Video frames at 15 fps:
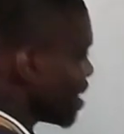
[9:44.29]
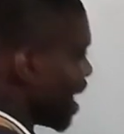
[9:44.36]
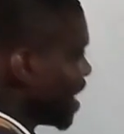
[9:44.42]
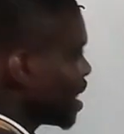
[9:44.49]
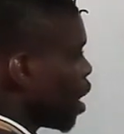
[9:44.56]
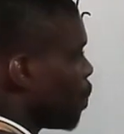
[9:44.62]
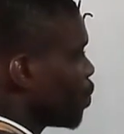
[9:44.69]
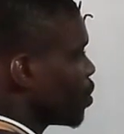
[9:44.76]
Now
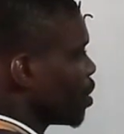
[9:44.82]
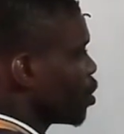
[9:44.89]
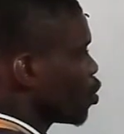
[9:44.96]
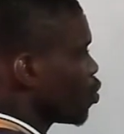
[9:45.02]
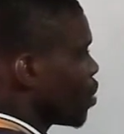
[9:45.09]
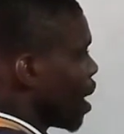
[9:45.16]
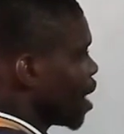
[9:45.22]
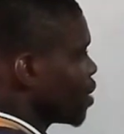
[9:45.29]
instead of putting
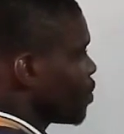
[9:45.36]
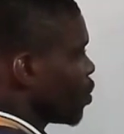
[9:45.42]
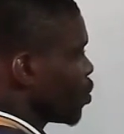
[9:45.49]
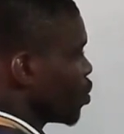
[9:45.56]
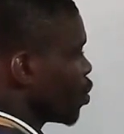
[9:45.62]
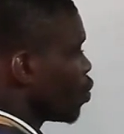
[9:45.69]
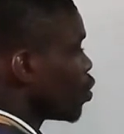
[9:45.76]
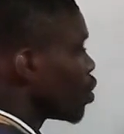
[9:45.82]
2s
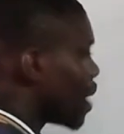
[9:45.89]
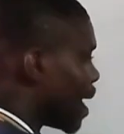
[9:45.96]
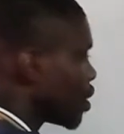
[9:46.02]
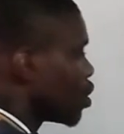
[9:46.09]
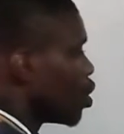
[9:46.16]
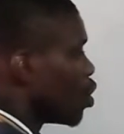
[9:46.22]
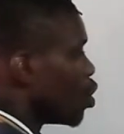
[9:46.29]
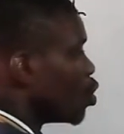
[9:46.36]
plus 3, we know
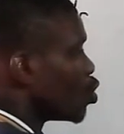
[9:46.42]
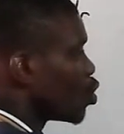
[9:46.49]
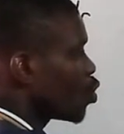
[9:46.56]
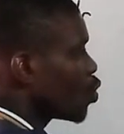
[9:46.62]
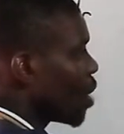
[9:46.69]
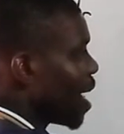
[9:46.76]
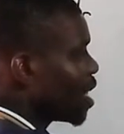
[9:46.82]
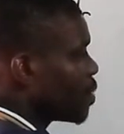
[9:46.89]
that
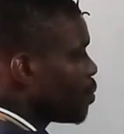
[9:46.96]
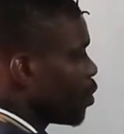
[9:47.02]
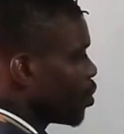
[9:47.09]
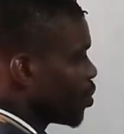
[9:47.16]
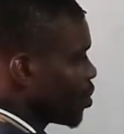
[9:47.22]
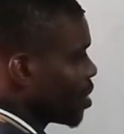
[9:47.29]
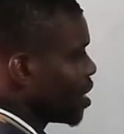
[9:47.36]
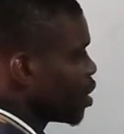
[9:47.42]
2s
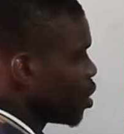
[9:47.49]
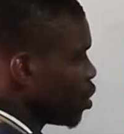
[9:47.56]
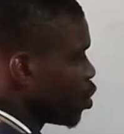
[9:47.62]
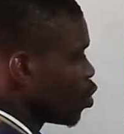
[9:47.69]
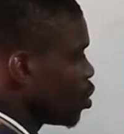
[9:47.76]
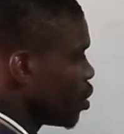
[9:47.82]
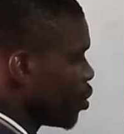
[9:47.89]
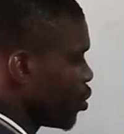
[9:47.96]
plus 3
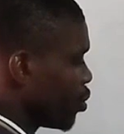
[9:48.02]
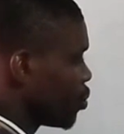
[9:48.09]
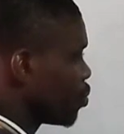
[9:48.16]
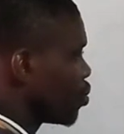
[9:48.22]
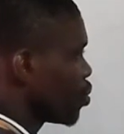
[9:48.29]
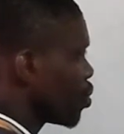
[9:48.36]
is u.